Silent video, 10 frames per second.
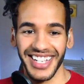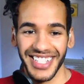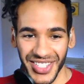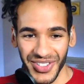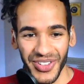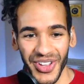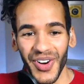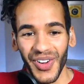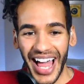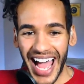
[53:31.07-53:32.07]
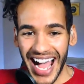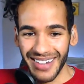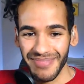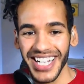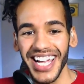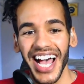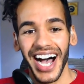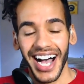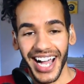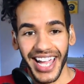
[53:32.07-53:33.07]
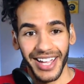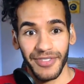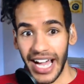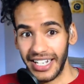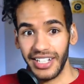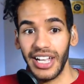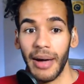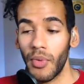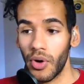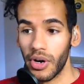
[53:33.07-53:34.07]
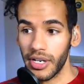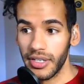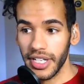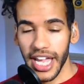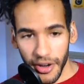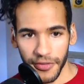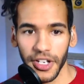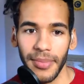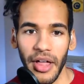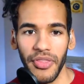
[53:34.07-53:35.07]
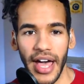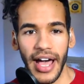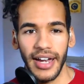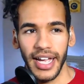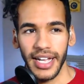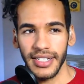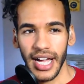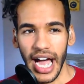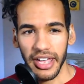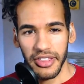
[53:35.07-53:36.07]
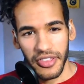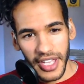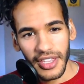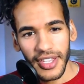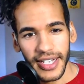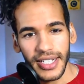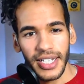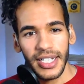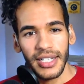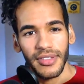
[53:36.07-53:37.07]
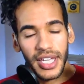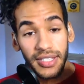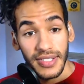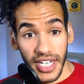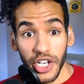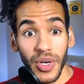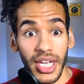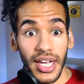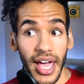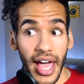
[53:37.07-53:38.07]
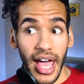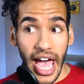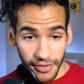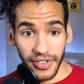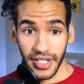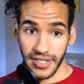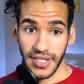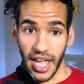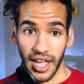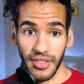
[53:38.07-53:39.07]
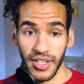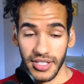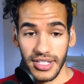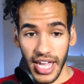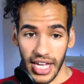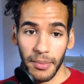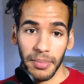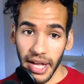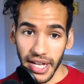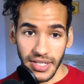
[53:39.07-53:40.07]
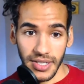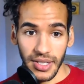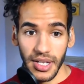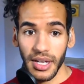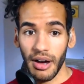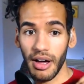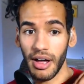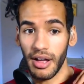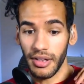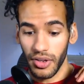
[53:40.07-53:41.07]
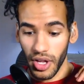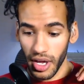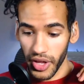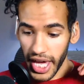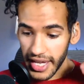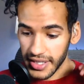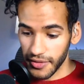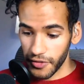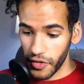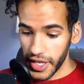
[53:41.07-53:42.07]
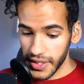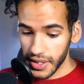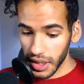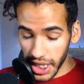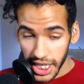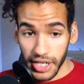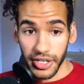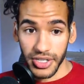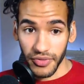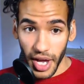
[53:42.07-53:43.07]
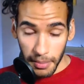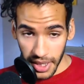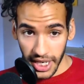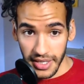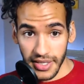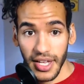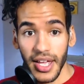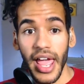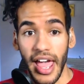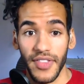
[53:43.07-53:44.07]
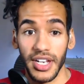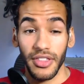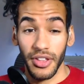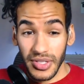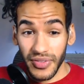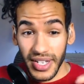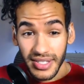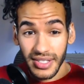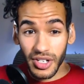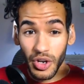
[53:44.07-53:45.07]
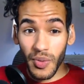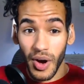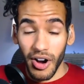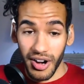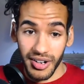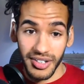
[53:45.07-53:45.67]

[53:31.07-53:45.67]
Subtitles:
through the whole app, I have gotten a lot more careful about that. And I think that the continuing advocacy that's taking place on the case of these leaders of companies, and then those of us who are,